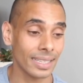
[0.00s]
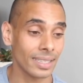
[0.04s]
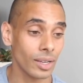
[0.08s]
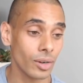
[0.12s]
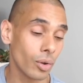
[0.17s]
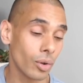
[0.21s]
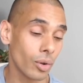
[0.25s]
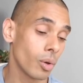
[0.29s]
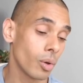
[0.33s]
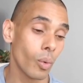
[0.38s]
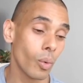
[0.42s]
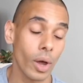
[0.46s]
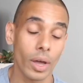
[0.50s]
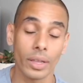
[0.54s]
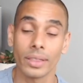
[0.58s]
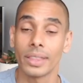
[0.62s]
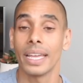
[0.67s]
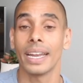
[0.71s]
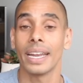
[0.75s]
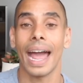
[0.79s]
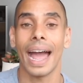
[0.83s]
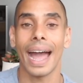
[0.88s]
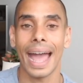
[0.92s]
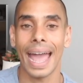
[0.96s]
or the word that
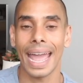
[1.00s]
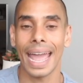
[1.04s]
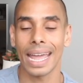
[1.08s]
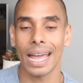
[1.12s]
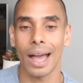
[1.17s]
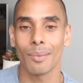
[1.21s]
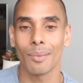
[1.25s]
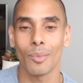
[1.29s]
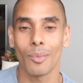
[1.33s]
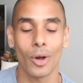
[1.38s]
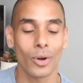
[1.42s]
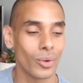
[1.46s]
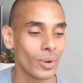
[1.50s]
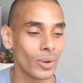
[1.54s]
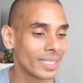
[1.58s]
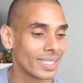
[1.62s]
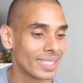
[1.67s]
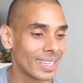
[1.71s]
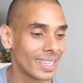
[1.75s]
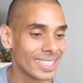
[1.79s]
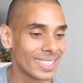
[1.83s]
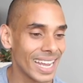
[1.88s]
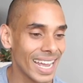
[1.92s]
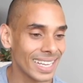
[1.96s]
our AI model has
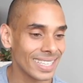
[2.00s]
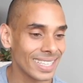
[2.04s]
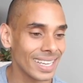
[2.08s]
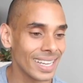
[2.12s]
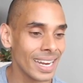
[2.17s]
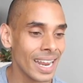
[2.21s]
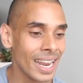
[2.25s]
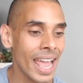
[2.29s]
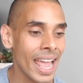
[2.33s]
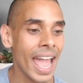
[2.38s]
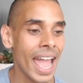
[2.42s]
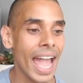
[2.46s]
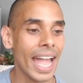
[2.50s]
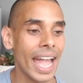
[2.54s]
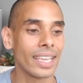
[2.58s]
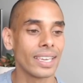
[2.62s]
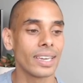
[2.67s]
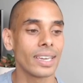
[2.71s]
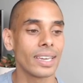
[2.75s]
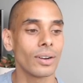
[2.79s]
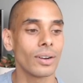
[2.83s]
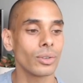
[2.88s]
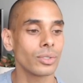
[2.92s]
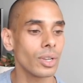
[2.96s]
detected, and you can
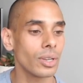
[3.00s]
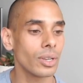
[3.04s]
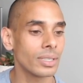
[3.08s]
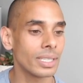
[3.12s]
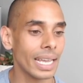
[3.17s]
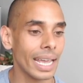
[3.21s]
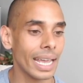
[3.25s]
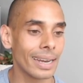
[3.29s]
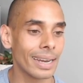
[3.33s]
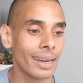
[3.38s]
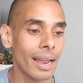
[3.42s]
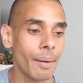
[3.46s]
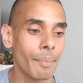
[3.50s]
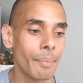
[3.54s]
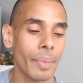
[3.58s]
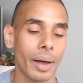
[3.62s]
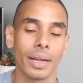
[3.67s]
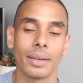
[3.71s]
also see a number.